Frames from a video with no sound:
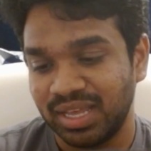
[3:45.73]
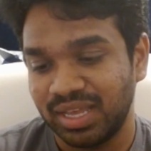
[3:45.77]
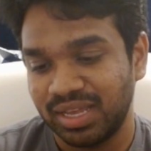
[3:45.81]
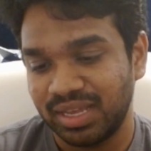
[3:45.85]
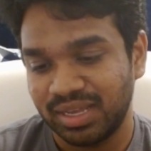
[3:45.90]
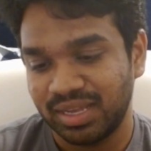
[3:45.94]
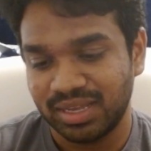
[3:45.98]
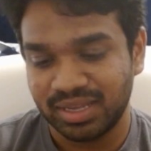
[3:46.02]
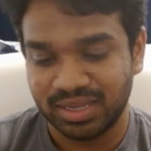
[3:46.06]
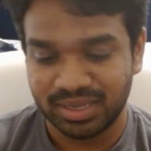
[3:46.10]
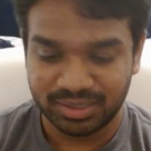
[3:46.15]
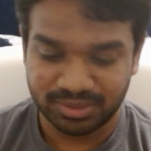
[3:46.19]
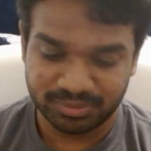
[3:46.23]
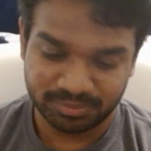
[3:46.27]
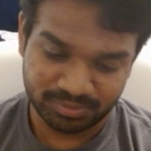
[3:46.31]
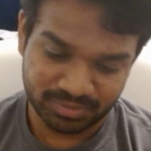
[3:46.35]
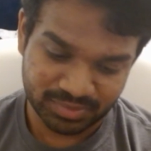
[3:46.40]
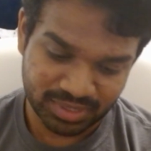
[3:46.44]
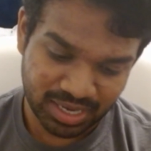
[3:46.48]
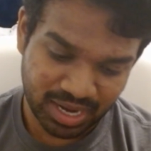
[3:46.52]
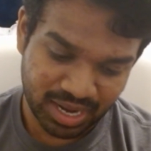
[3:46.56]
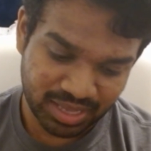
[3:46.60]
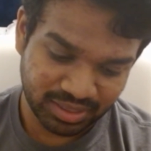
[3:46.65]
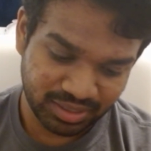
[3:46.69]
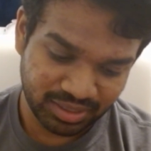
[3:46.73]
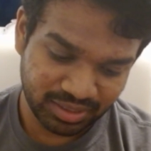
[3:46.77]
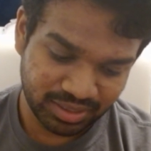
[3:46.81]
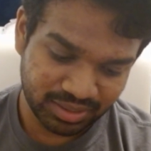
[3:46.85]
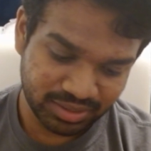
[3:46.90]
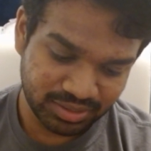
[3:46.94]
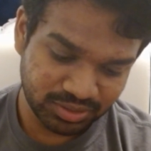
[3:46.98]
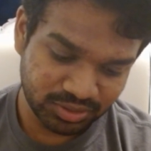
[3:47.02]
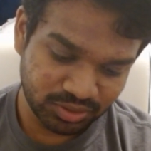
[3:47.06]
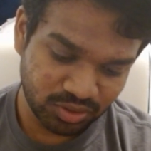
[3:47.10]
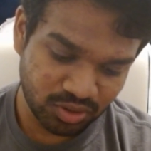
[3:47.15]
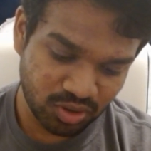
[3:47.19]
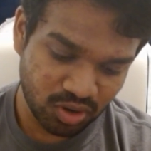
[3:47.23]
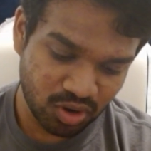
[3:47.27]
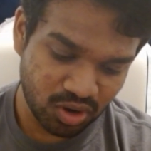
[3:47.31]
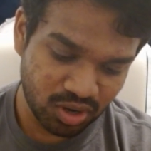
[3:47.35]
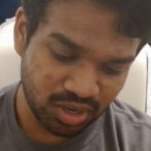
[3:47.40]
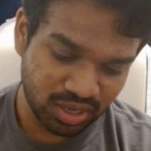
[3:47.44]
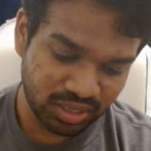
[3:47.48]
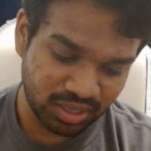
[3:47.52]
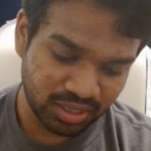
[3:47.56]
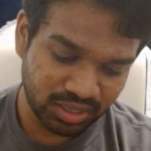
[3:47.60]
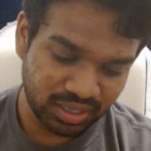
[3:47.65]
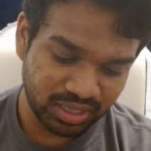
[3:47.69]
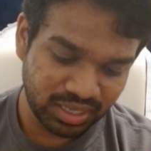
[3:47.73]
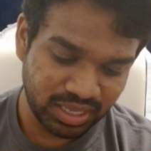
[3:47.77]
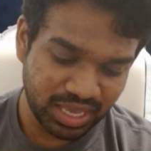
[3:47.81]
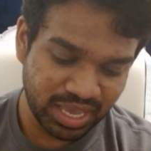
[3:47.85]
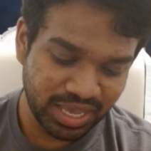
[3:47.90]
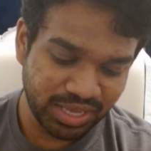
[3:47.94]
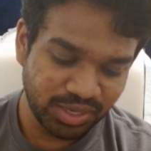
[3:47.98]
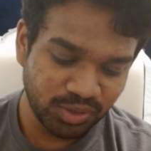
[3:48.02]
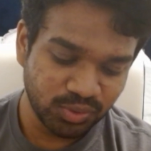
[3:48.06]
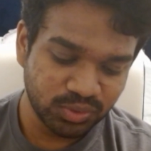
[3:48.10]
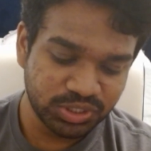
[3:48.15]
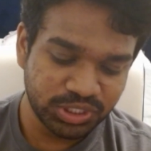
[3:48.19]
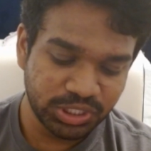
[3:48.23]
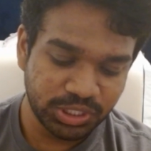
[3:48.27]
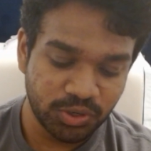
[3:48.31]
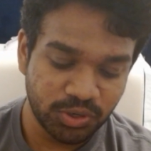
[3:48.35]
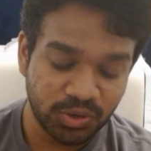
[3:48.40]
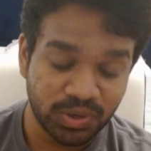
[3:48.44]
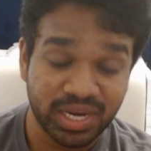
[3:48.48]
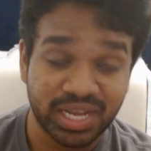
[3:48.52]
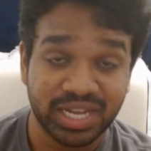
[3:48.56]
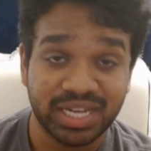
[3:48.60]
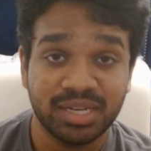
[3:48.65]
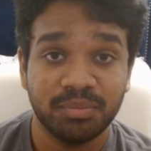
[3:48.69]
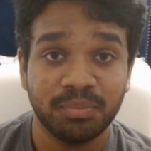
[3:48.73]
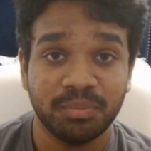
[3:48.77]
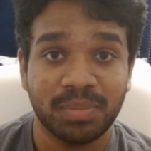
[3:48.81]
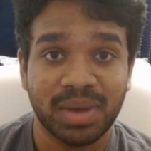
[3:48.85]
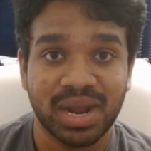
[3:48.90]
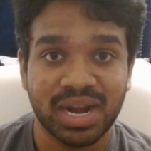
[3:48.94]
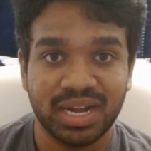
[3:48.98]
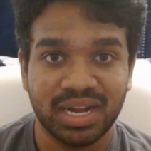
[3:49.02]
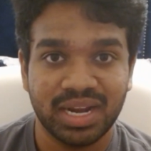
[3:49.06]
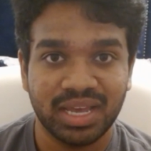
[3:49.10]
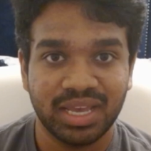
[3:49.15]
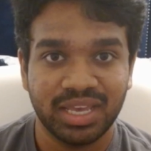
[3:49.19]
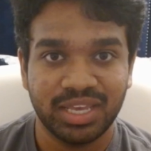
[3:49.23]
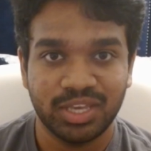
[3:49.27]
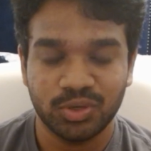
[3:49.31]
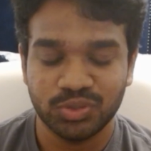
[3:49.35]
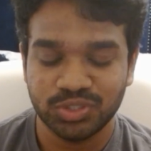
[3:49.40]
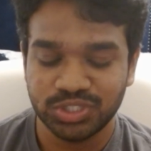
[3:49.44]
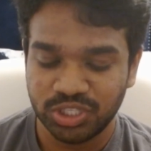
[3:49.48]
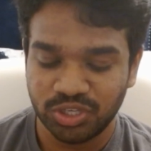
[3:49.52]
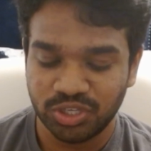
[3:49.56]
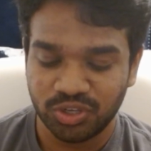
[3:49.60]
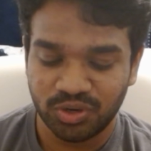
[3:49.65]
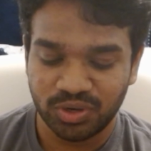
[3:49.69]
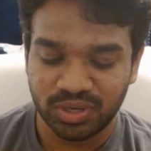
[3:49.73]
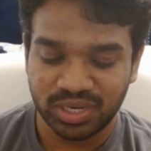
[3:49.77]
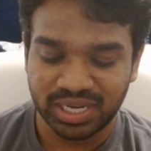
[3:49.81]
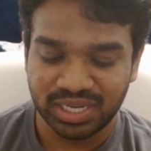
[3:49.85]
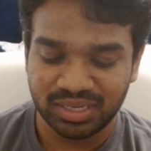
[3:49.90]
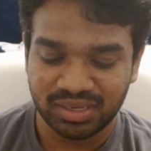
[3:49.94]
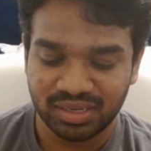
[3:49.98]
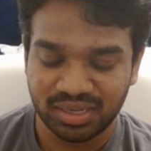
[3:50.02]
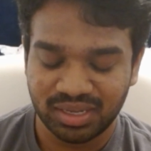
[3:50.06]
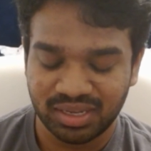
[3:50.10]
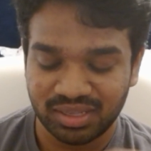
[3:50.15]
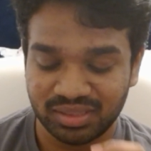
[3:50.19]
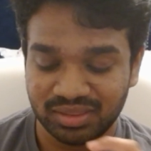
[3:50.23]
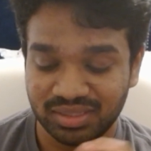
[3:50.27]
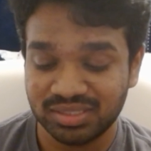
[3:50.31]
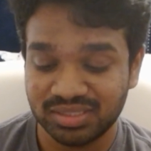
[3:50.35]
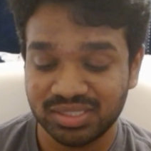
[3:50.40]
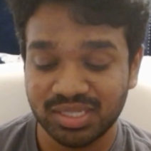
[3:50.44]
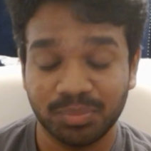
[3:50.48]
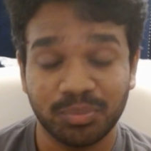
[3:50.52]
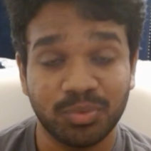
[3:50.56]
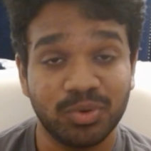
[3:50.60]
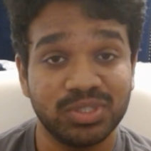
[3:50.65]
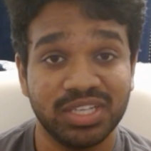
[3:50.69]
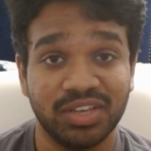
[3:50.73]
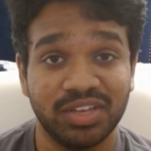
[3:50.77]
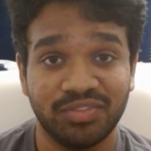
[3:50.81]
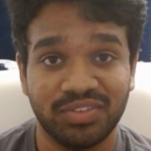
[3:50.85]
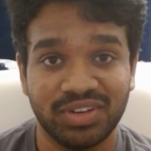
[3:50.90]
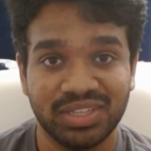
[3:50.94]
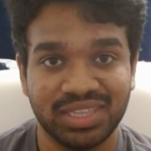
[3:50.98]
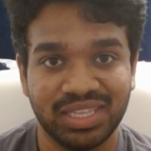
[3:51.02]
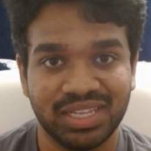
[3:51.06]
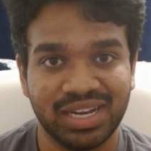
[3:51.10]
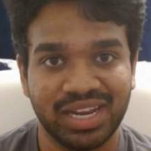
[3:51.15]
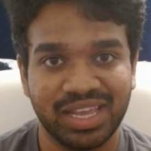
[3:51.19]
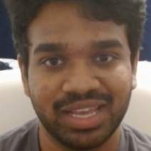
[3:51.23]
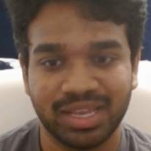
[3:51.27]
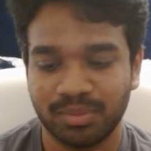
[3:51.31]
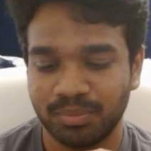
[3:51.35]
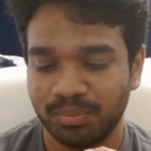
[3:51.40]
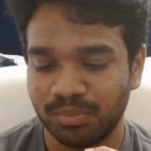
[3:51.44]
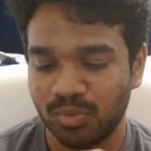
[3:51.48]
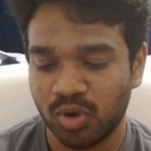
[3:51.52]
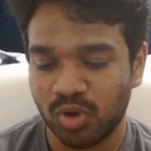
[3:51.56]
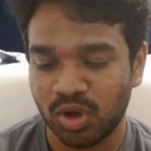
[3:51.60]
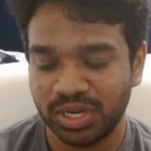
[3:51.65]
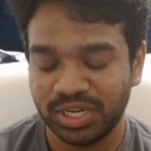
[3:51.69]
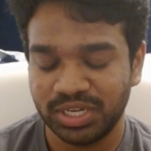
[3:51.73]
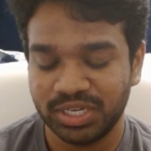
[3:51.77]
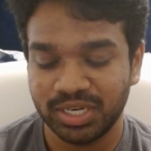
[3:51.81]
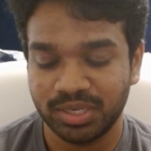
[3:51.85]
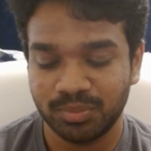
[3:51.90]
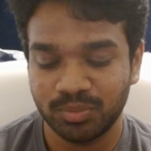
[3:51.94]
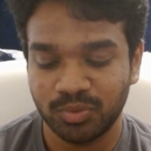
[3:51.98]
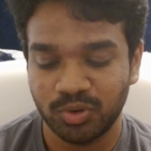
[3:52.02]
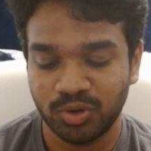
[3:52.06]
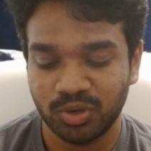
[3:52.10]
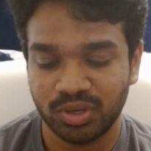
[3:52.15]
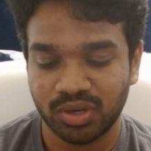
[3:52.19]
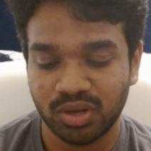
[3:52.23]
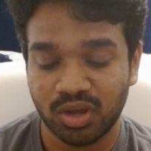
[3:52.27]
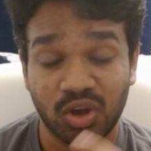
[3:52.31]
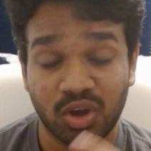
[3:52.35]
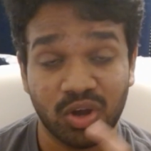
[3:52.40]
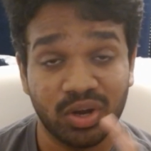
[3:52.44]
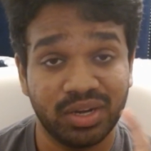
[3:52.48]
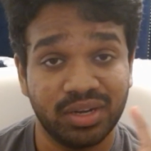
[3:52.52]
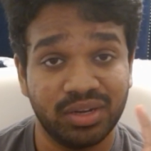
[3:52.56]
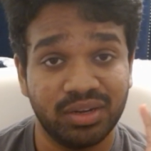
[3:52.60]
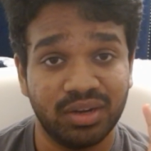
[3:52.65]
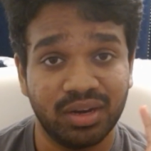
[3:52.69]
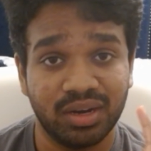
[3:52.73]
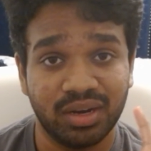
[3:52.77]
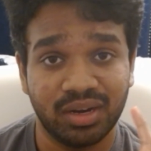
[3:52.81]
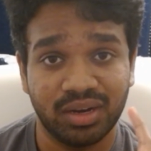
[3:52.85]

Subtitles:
I think it's called AU09, Panda AU09. This supports everything like monitor mode on